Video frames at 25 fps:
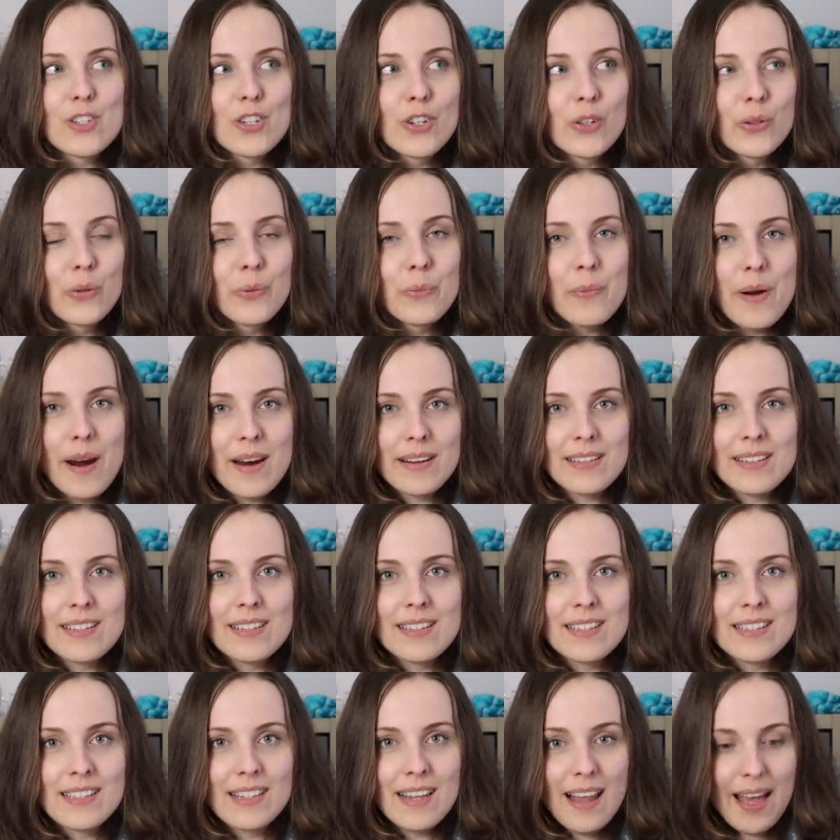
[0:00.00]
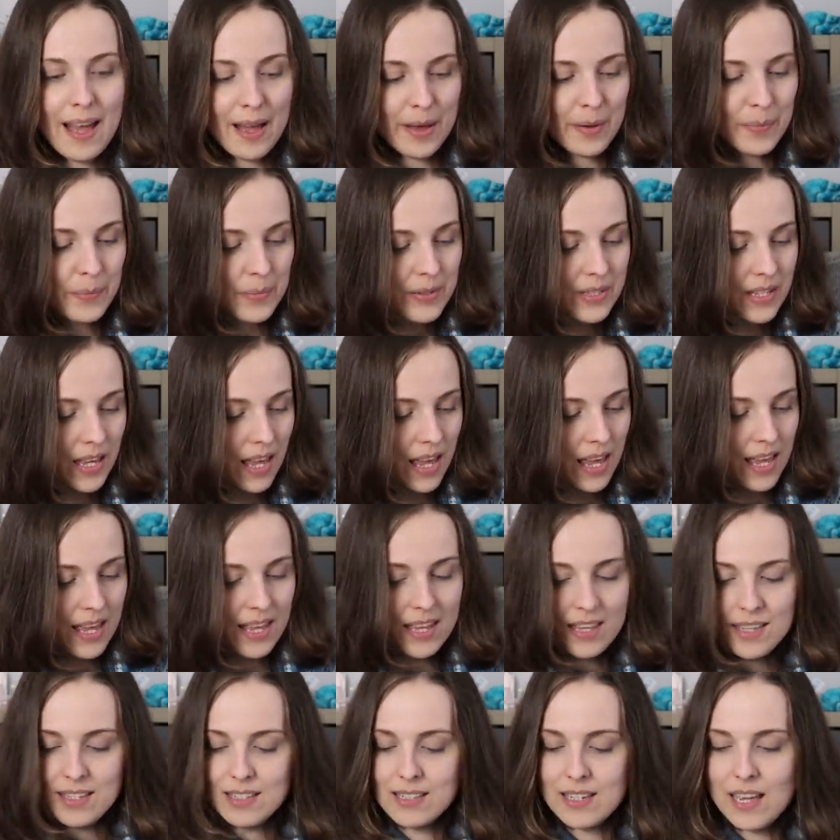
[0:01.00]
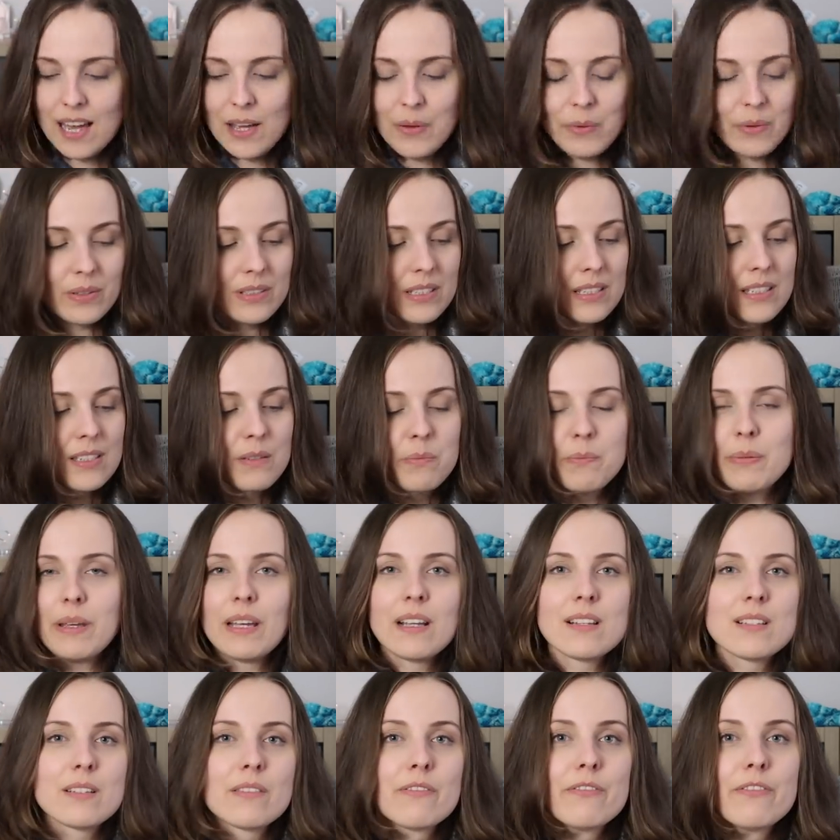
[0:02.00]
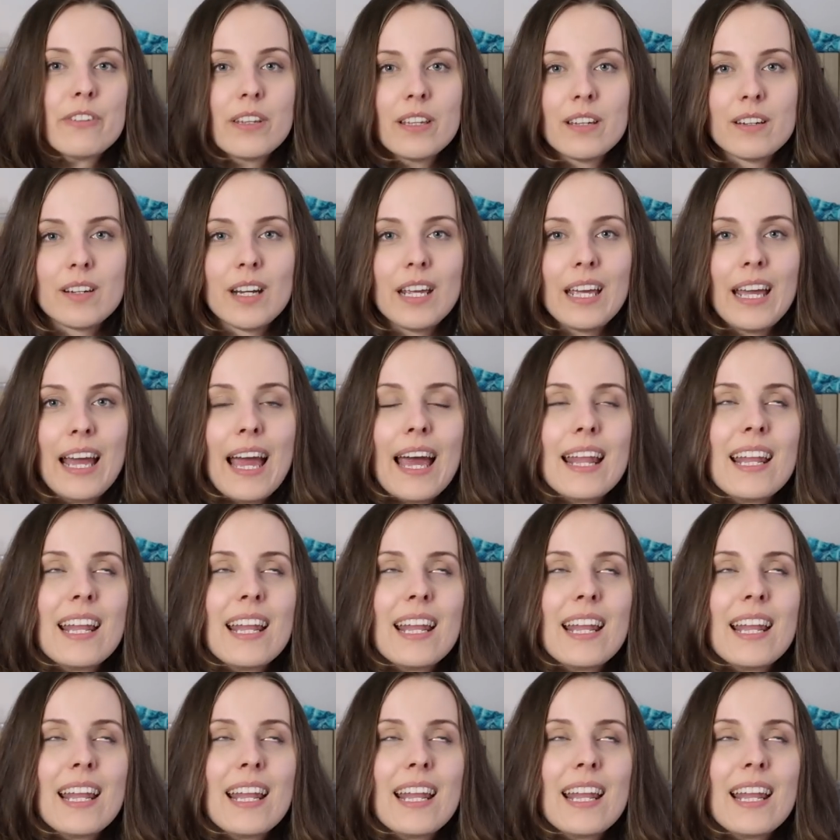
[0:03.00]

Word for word: to Martin's labs and I wanted to pick some fingering